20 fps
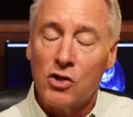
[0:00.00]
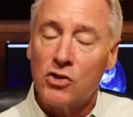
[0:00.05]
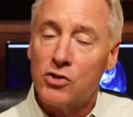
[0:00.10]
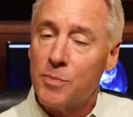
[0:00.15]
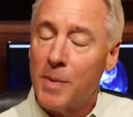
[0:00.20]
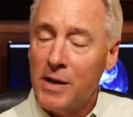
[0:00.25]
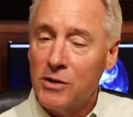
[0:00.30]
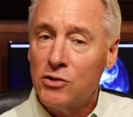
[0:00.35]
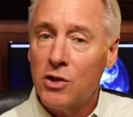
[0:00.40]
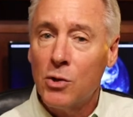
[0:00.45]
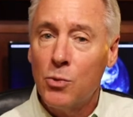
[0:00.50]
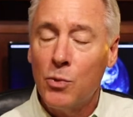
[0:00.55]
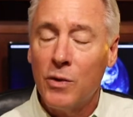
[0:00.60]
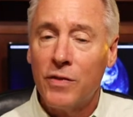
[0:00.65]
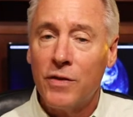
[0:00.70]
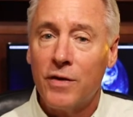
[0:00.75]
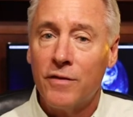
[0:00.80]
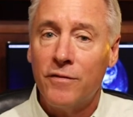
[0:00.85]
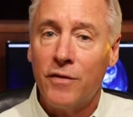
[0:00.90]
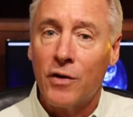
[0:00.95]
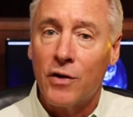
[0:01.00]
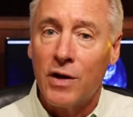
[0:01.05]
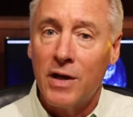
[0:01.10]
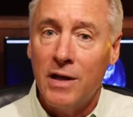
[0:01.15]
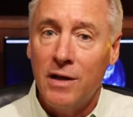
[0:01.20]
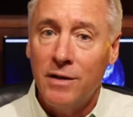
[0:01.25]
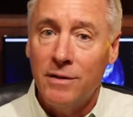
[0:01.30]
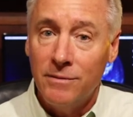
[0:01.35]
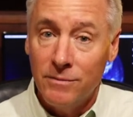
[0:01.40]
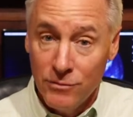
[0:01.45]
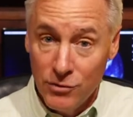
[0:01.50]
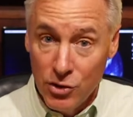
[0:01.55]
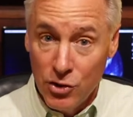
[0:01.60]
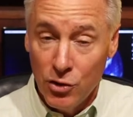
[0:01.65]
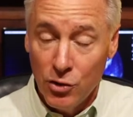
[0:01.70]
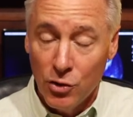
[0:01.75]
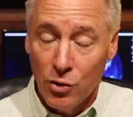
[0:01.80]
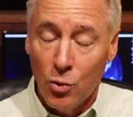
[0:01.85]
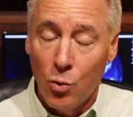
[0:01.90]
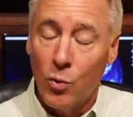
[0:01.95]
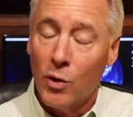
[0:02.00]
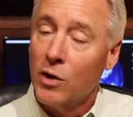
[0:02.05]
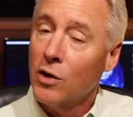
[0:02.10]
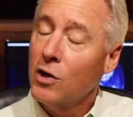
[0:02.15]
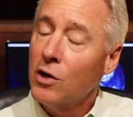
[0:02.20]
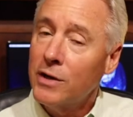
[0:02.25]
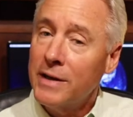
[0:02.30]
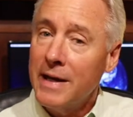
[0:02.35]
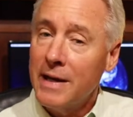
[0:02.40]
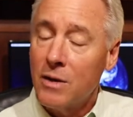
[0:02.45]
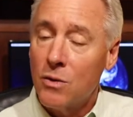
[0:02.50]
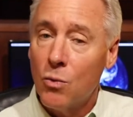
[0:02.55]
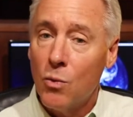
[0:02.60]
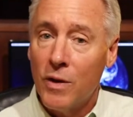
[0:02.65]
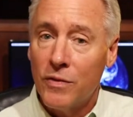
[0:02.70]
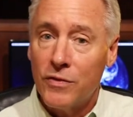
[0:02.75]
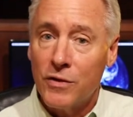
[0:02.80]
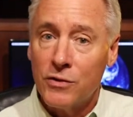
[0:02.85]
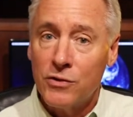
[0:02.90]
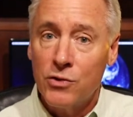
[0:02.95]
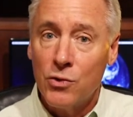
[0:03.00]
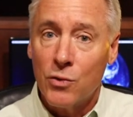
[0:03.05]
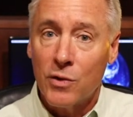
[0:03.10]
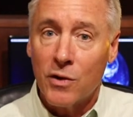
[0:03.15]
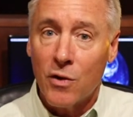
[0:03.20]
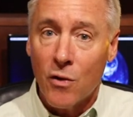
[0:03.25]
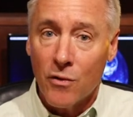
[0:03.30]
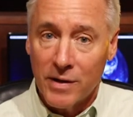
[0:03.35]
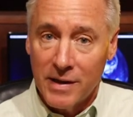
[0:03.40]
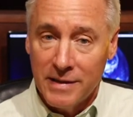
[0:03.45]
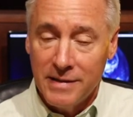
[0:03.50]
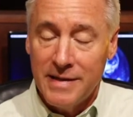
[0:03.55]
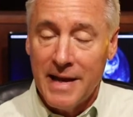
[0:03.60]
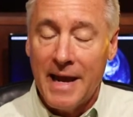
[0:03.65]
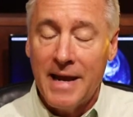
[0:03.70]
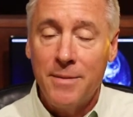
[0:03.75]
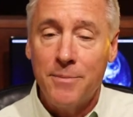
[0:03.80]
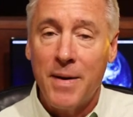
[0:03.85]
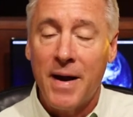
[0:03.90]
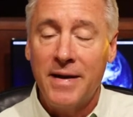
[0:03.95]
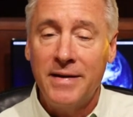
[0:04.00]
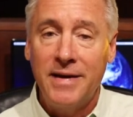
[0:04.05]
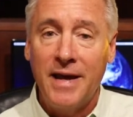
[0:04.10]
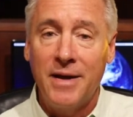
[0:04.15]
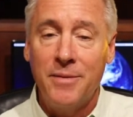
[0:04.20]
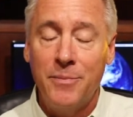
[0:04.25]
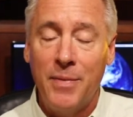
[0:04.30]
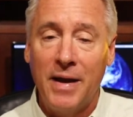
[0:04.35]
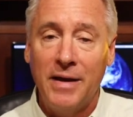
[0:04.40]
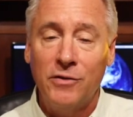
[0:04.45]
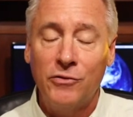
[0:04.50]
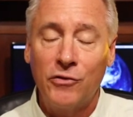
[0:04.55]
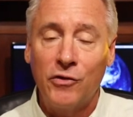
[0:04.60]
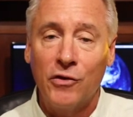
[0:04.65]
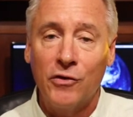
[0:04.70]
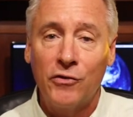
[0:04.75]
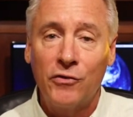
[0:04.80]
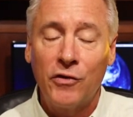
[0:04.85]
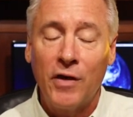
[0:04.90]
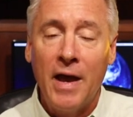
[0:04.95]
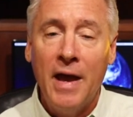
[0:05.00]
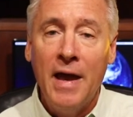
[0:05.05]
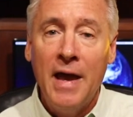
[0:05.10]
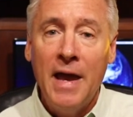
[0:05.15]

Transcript: especially when they're very new, we're looking at what they're doing on a day-by-day basis.